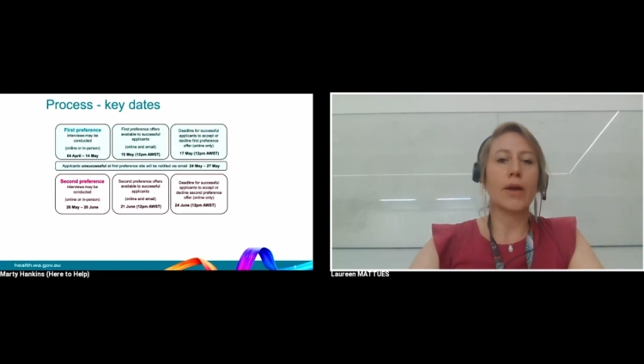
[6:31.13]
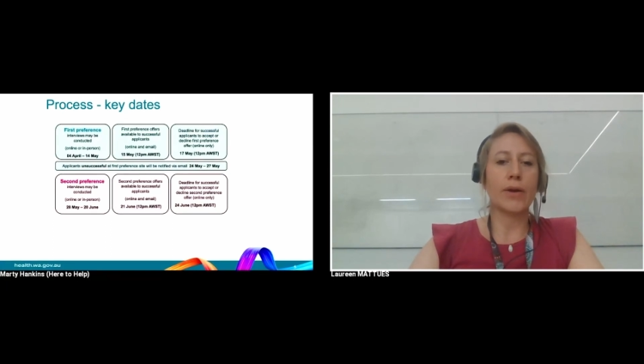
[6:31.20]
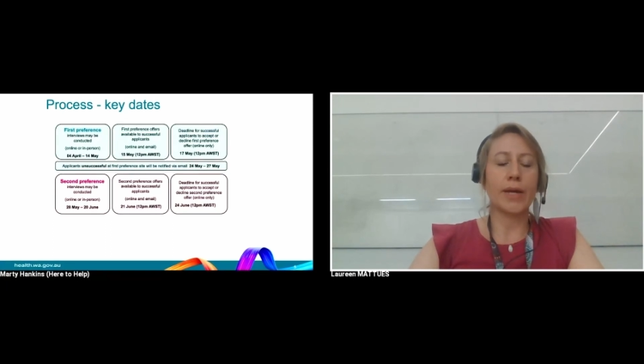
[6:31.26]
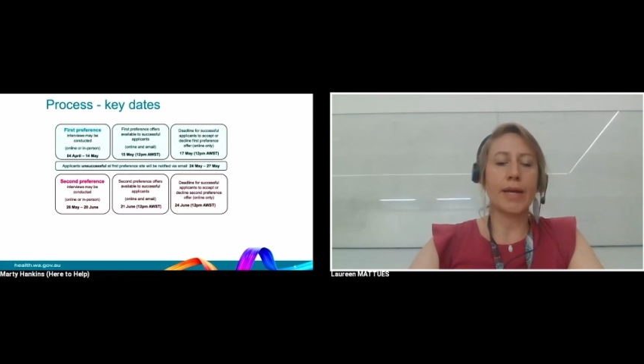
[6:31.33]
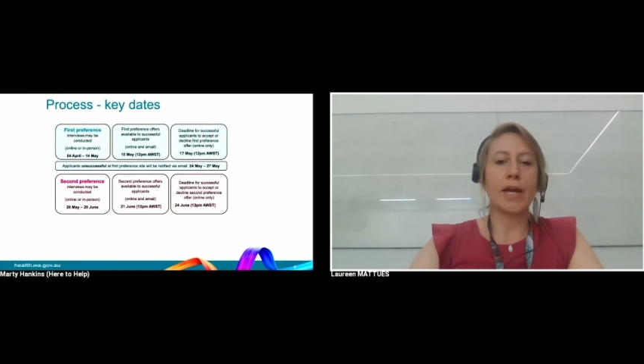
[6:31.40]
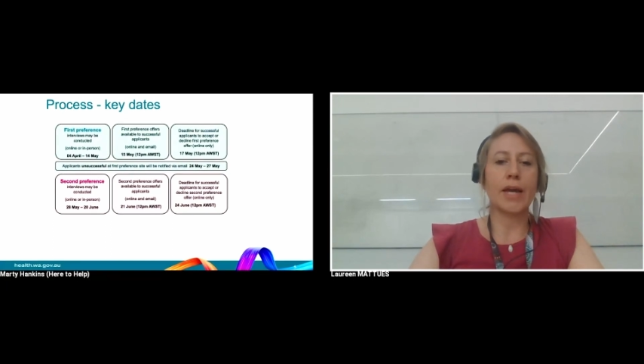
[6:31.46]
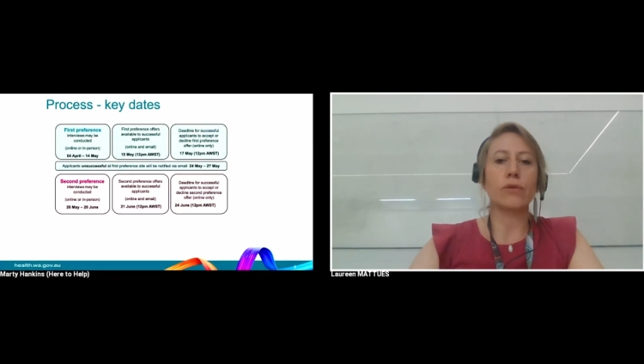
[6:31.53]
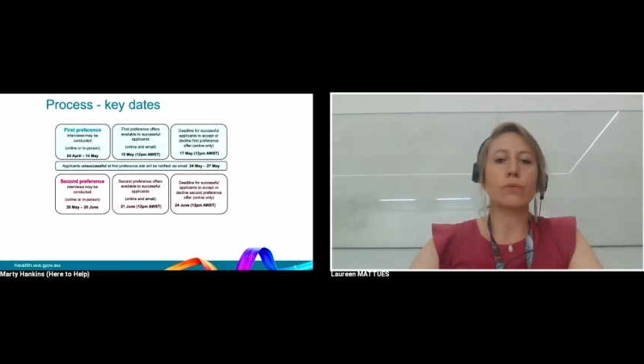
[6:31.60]

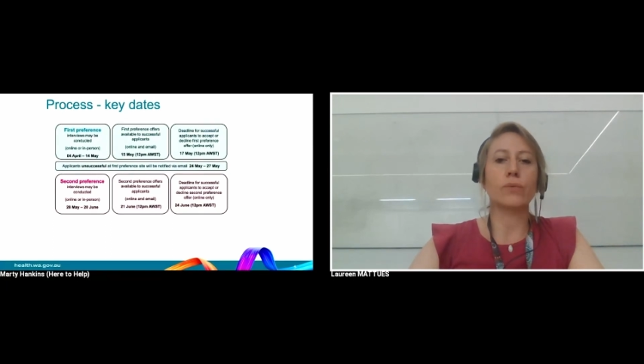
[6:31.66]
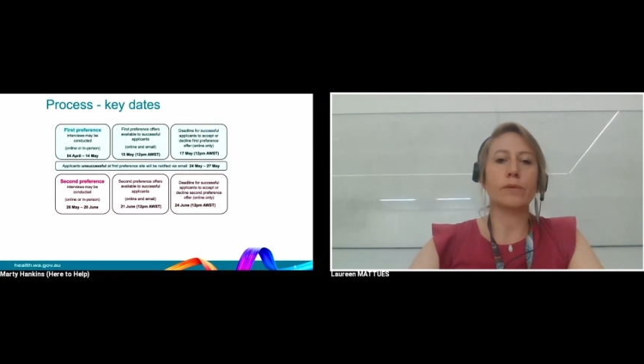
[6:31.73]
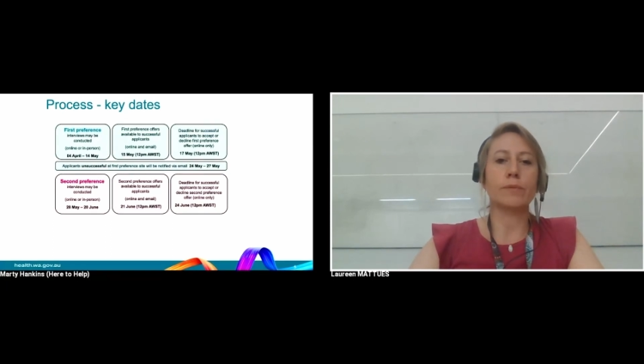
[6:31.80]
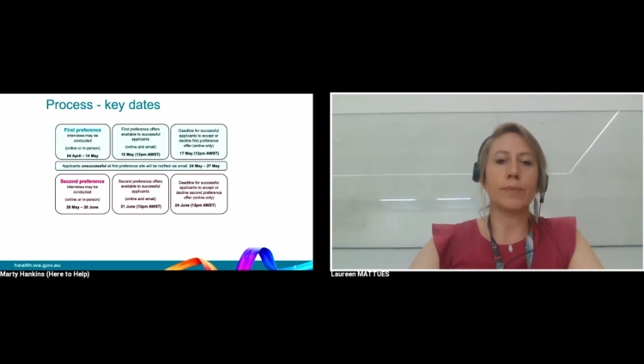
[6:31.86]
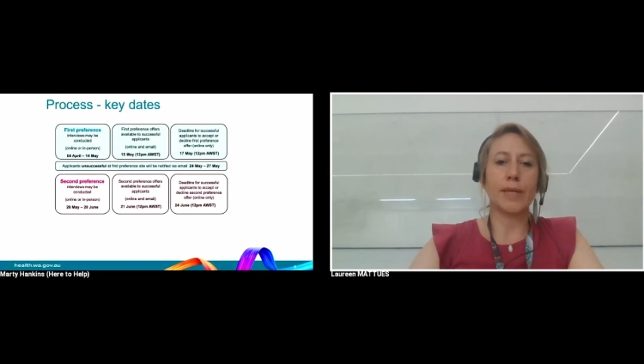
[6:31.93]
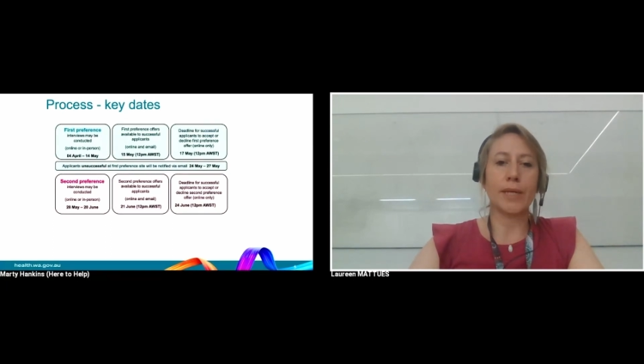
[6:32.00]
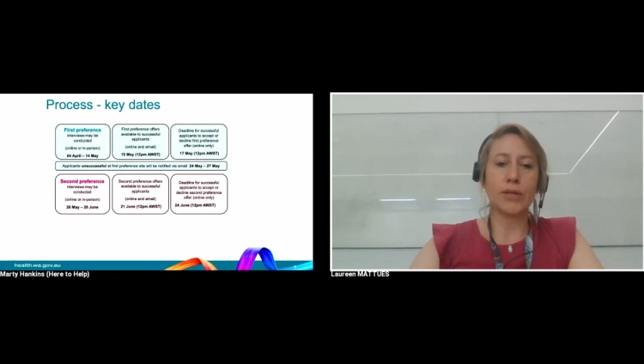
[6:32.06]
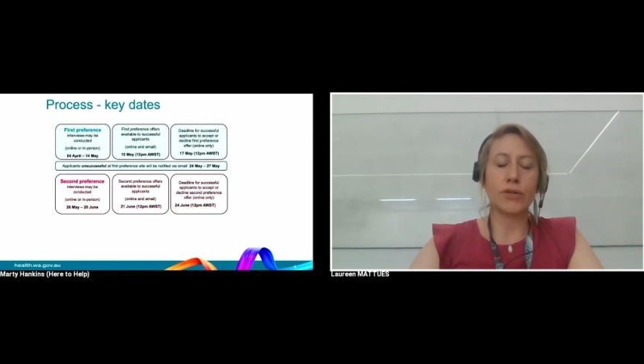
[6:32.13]
again will
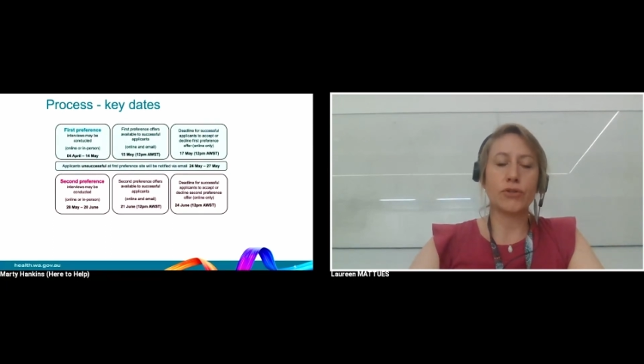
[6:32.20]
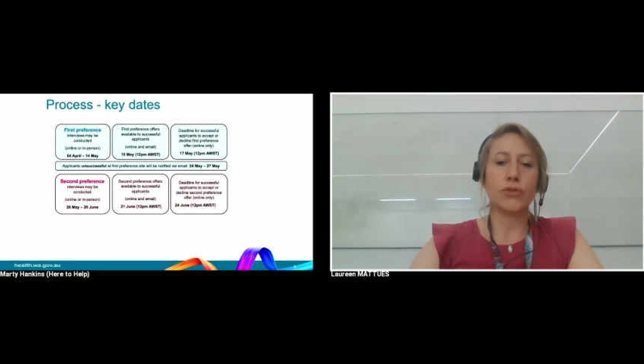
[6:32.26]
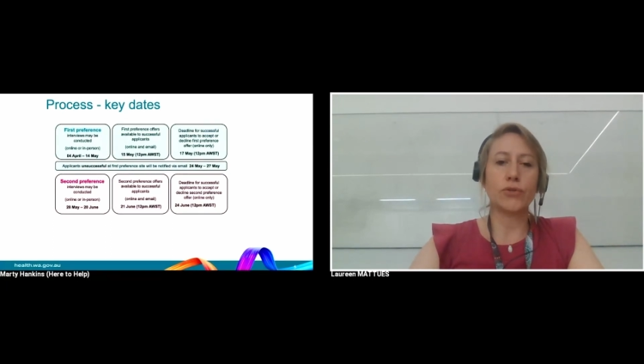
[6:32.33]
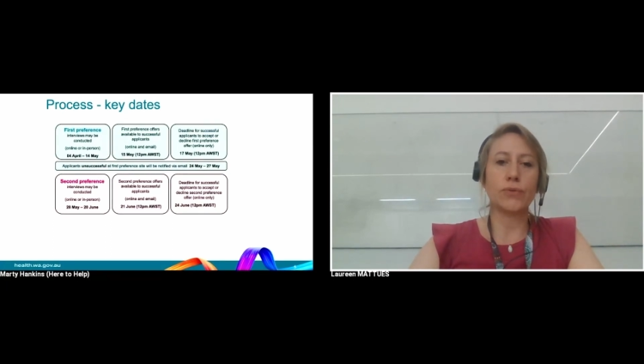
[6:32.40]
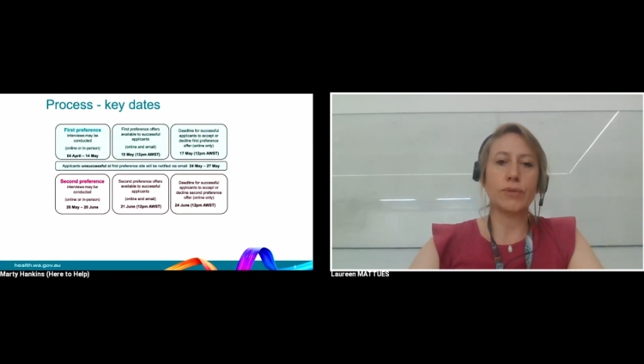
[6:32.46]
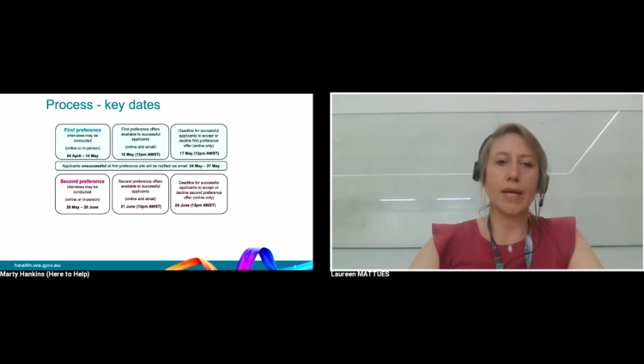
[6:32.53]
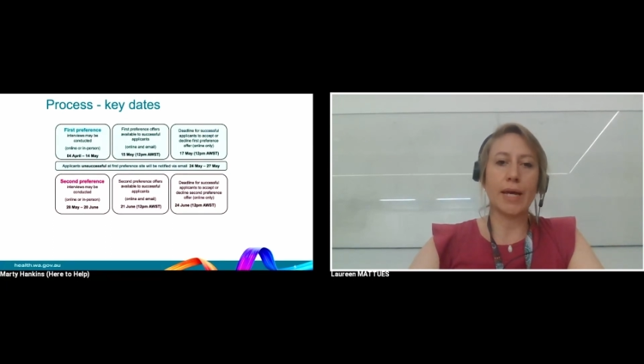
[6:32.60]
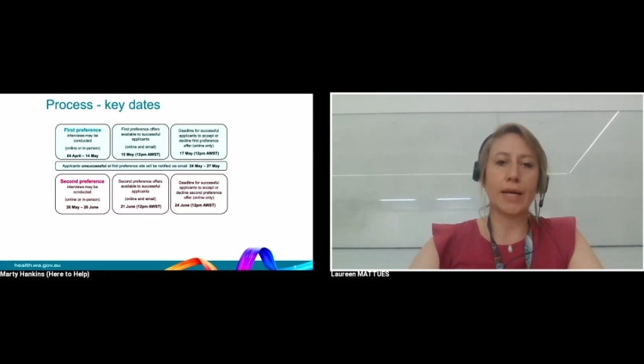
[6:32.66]
be
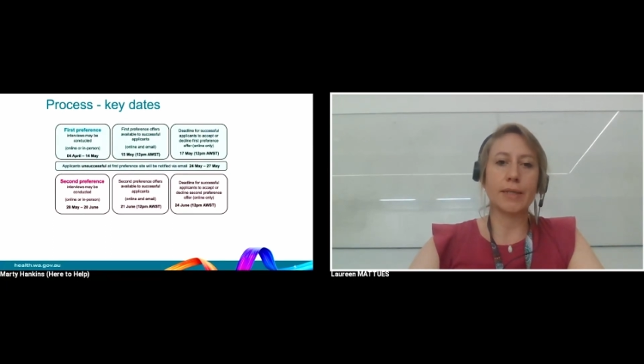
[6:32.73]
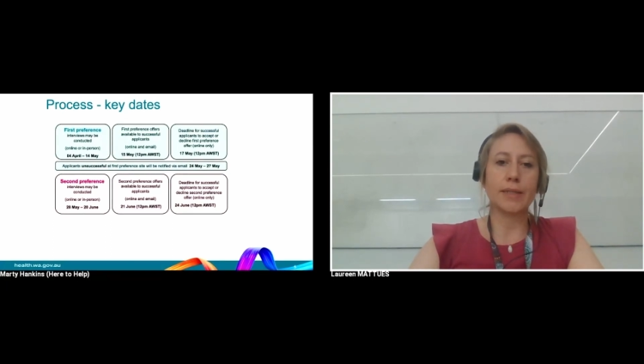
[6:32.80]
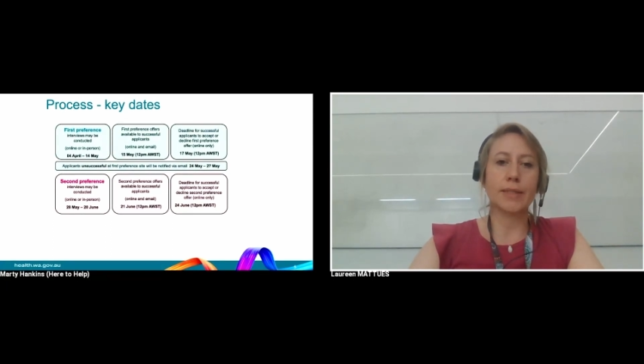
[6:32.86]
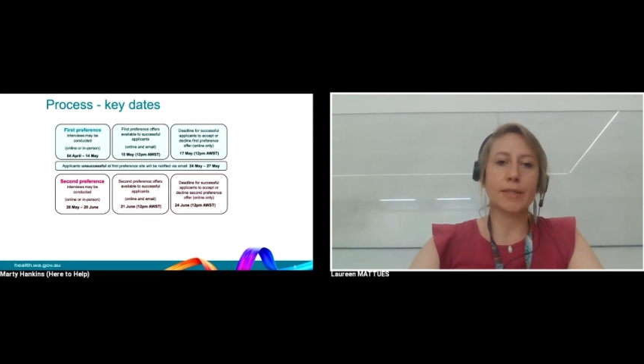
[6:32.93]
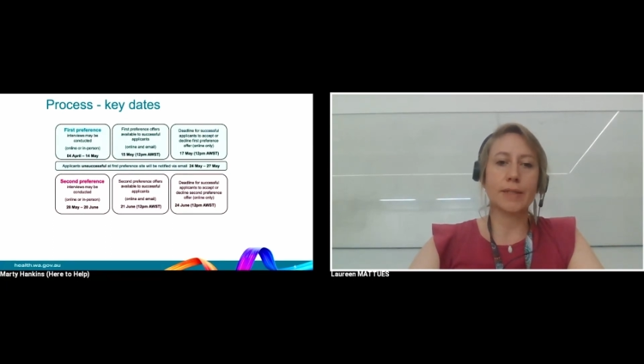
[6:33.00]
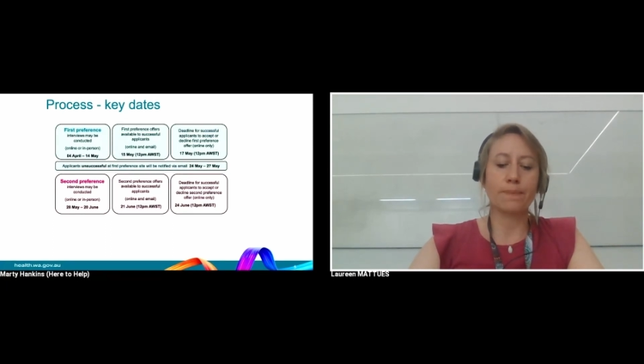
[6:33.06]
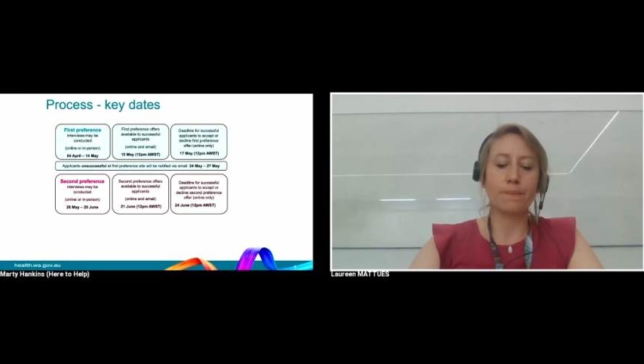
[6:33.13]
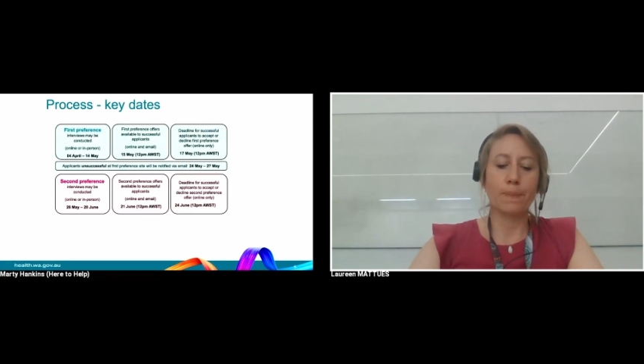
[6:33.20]
2
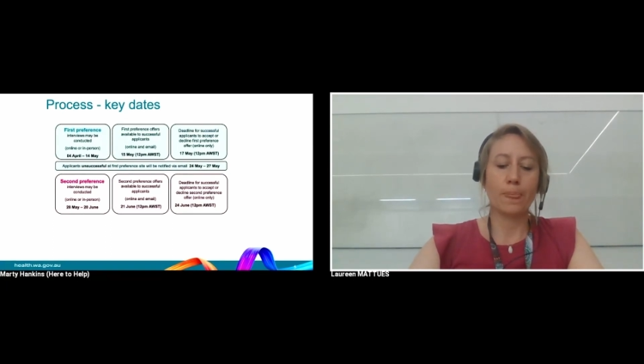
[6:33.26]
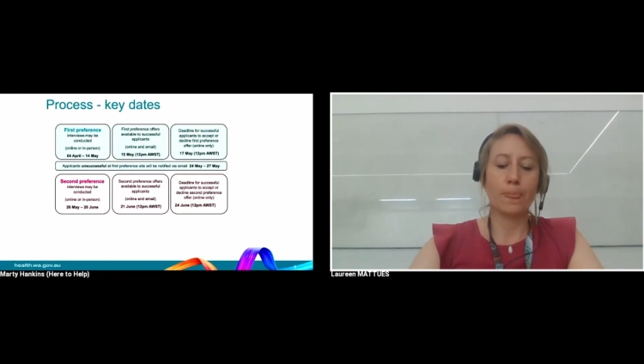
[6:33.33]
days.